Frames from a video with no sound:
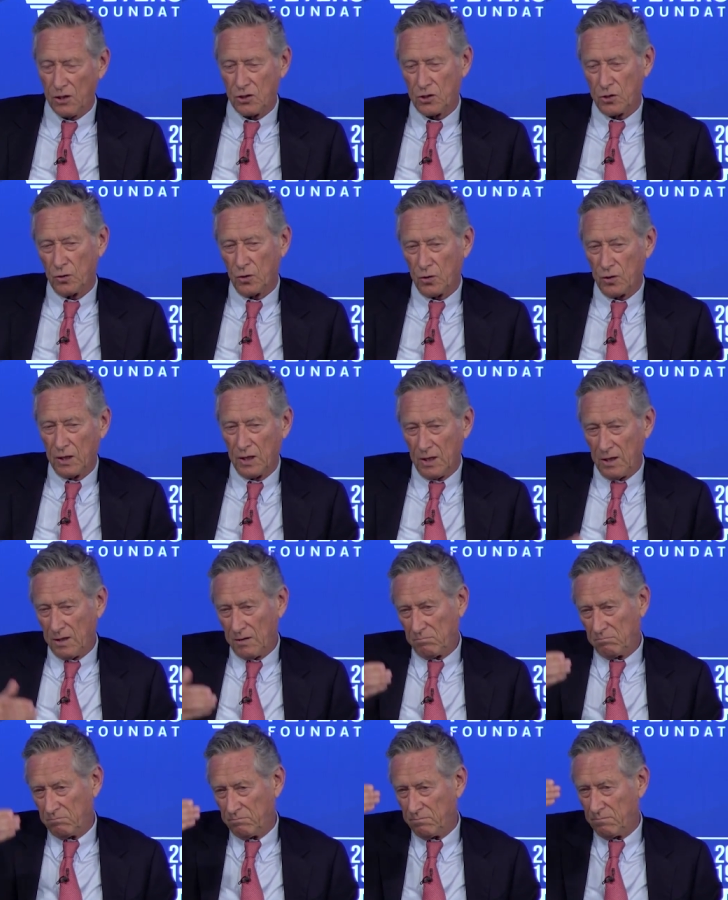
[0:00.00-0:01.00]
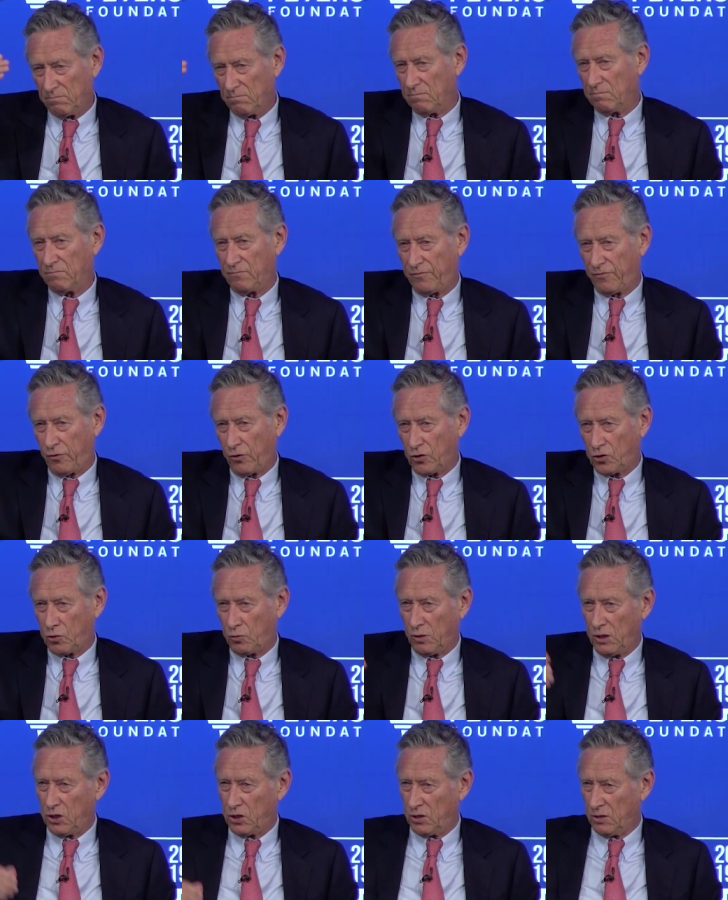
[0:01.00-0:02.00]
So
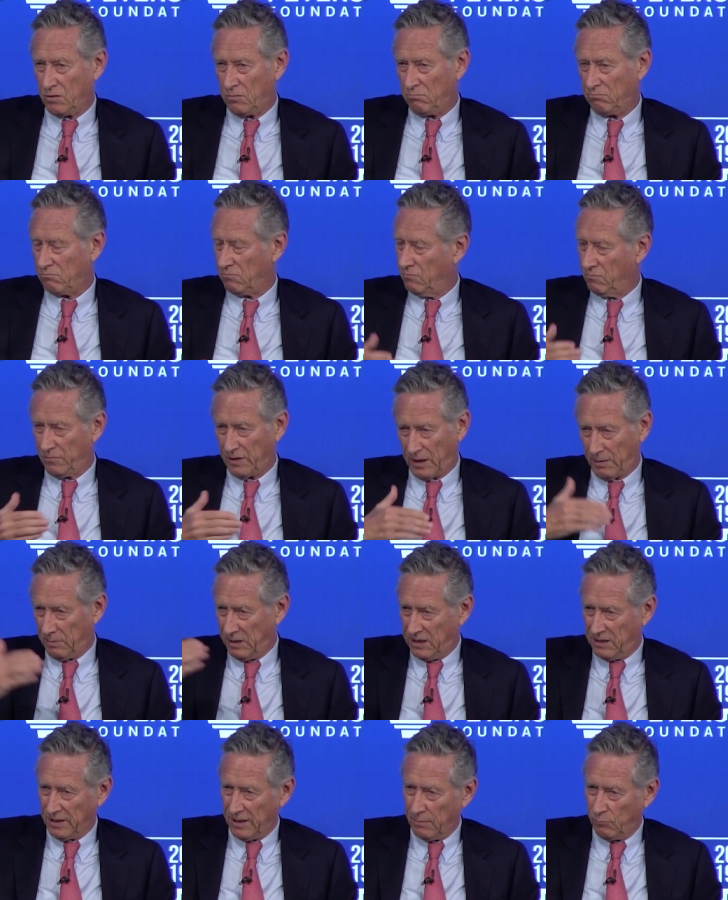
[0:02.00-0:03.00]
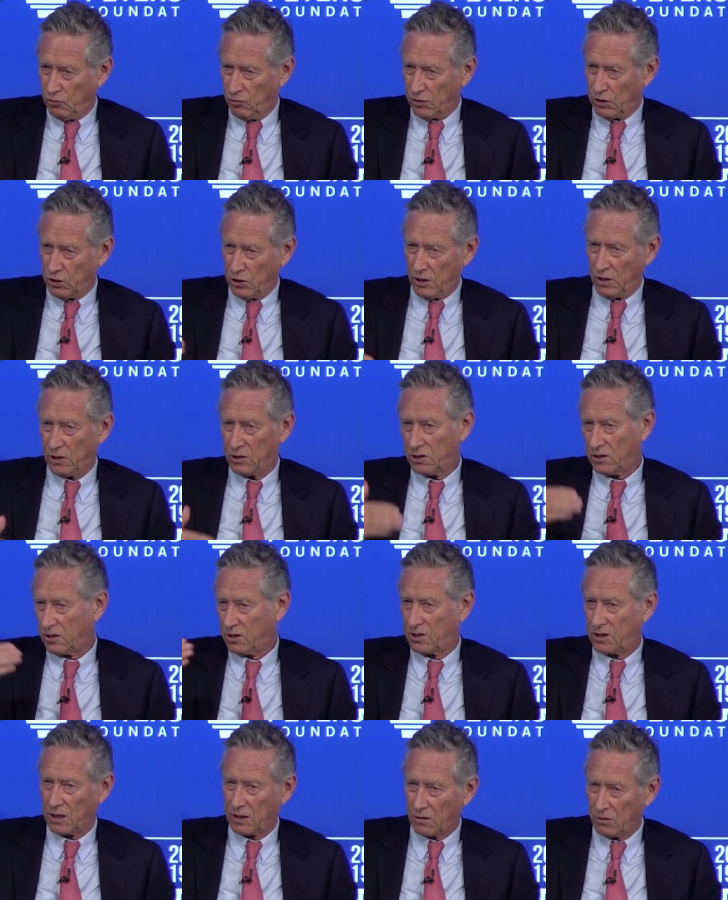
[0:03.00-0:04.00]
first reason, there'll be time to adjust.
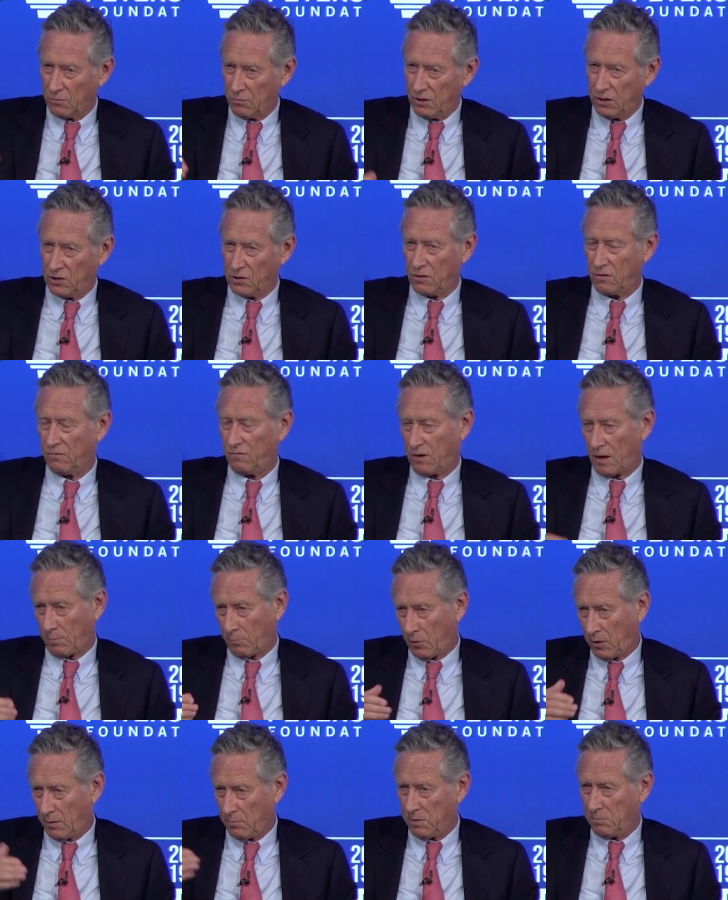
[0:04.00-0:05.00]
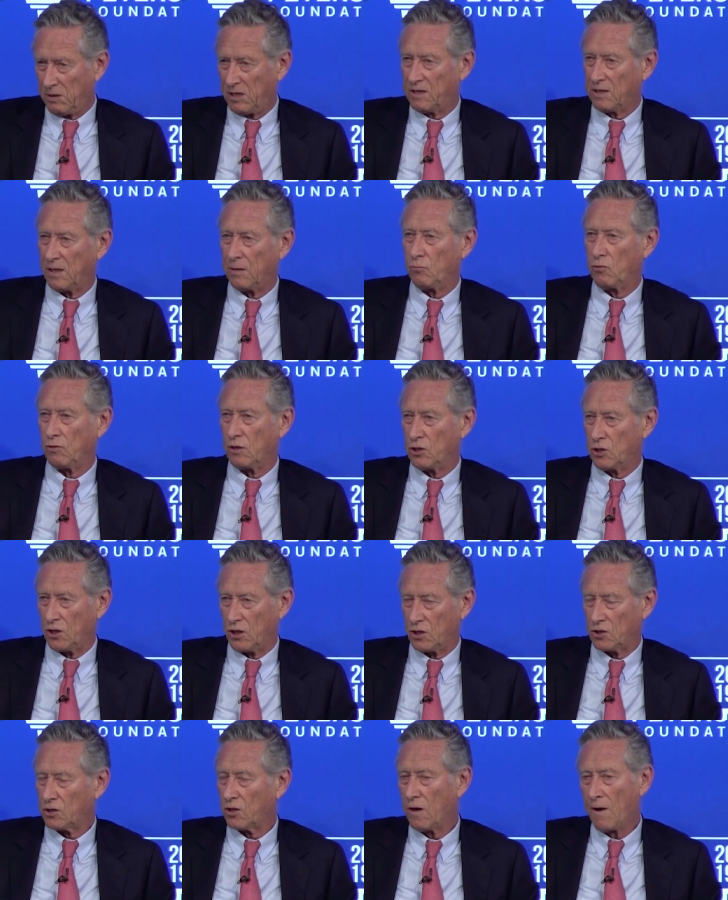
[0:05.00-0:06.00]
Second reason, there'll probably be time to
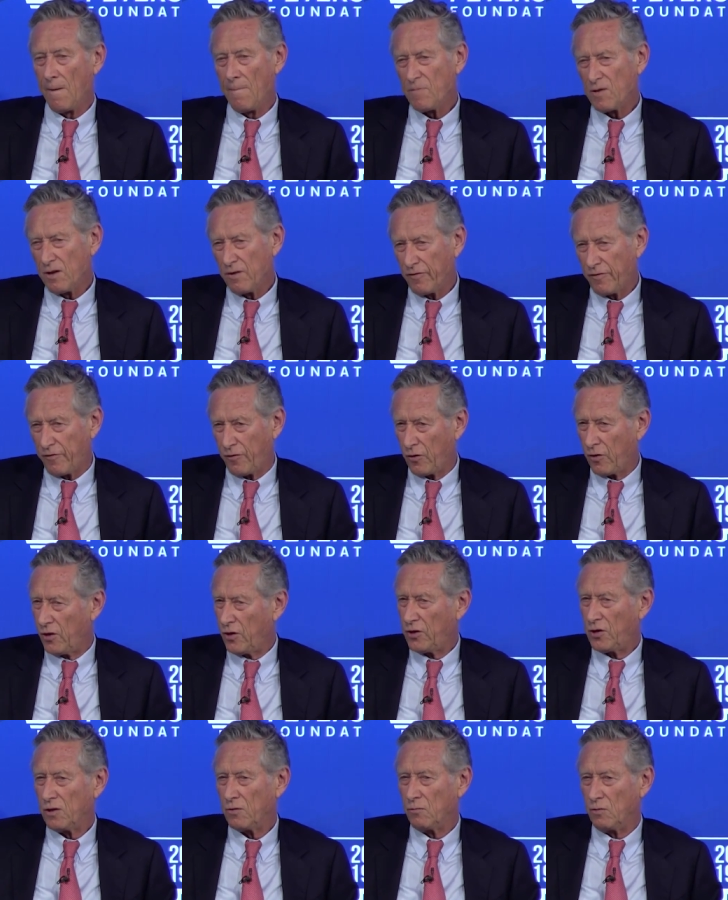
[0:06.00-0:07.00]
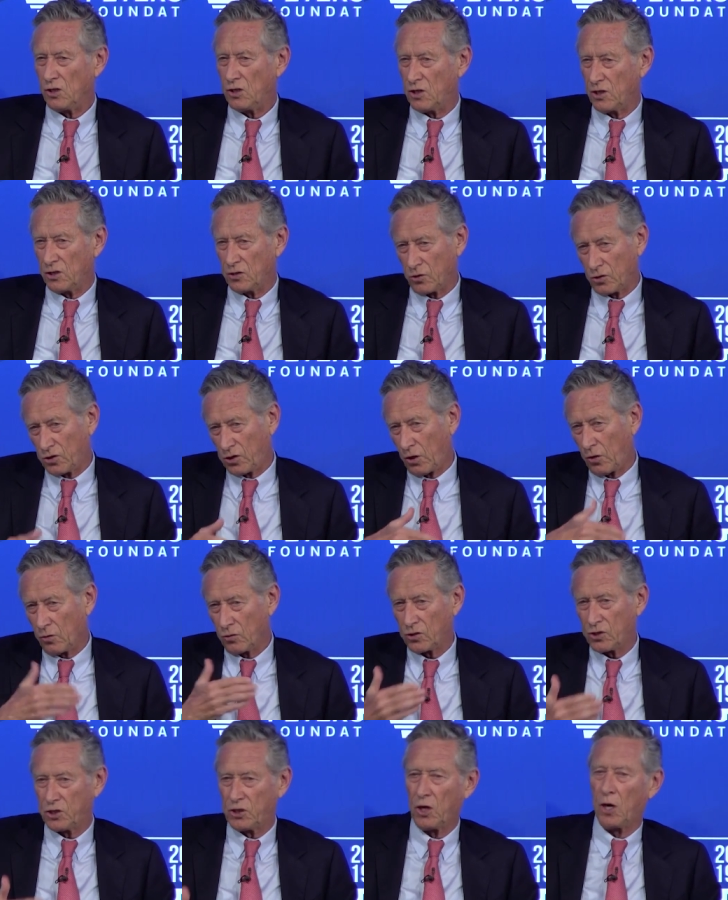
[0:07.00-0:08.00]
adjust third, which is a
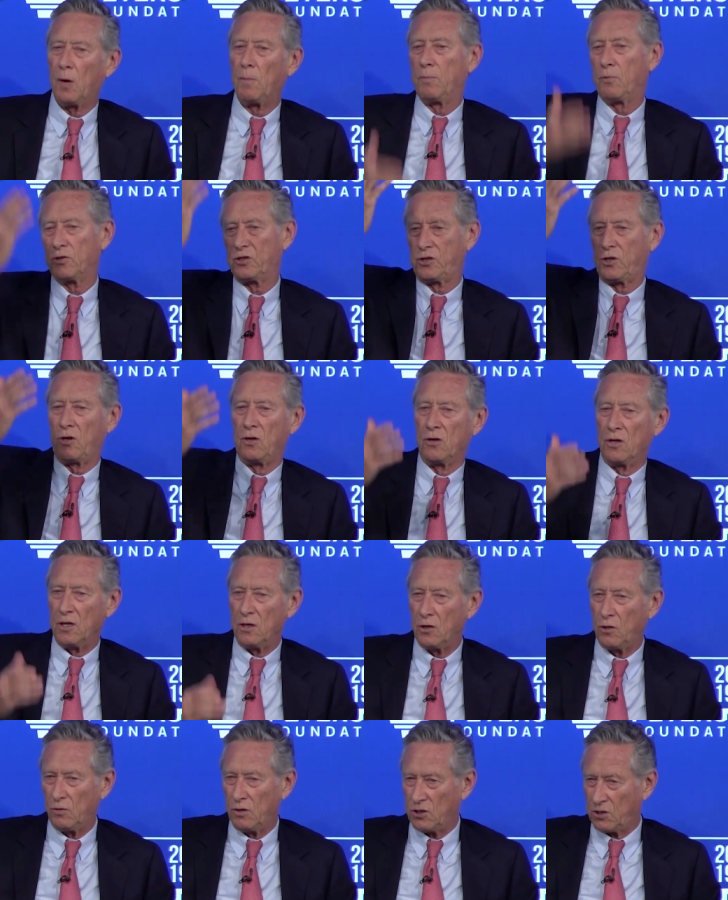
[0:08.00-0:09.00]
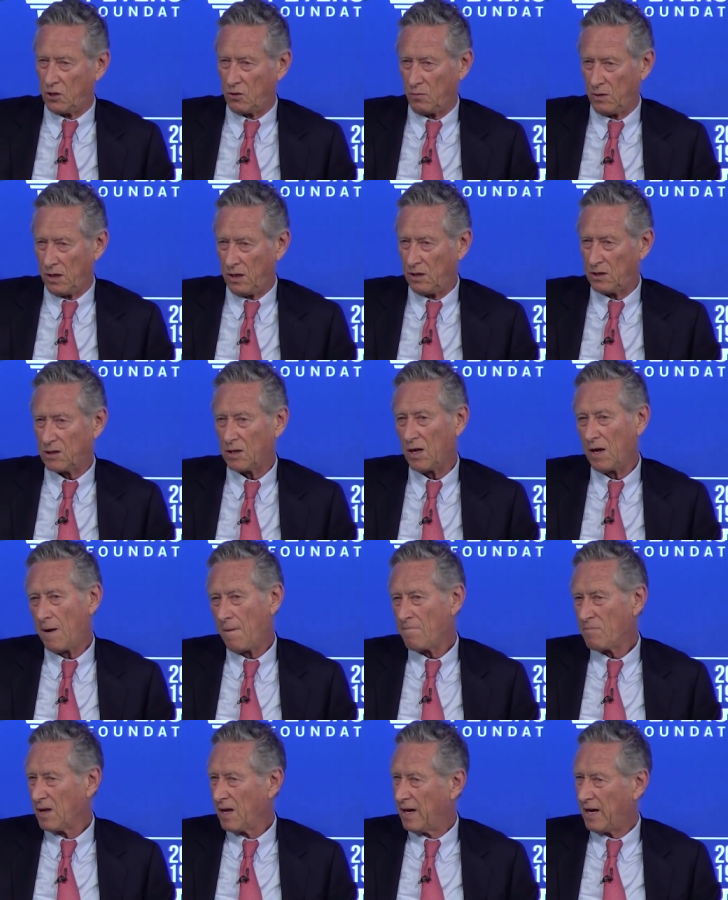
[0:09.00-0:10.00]
sudden stop, a sudden increase in rates,
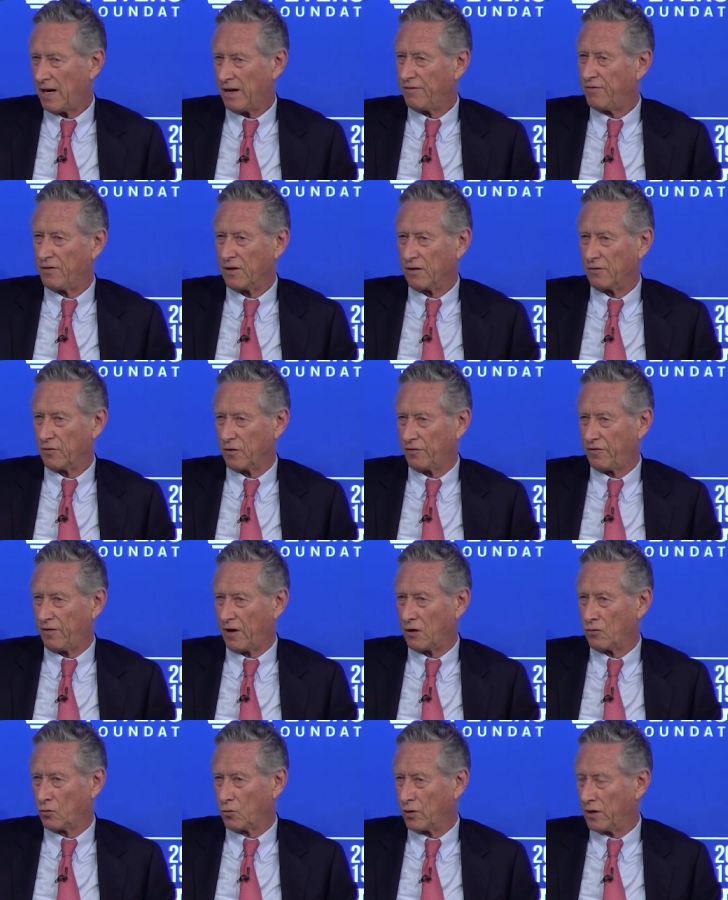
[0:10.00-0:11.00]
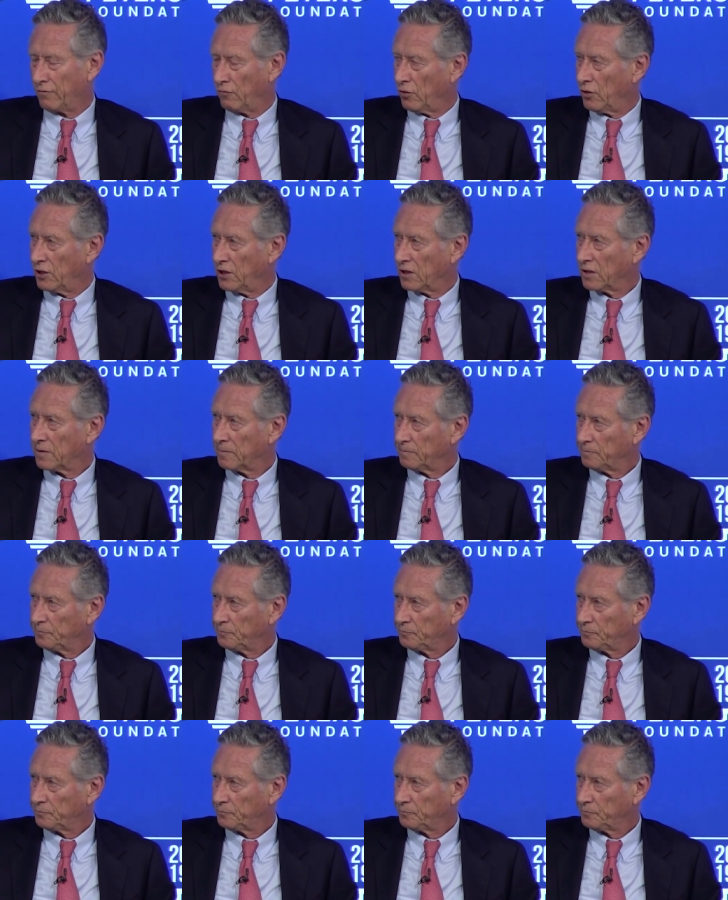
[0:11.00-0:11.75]
I think the Fed could avoid it.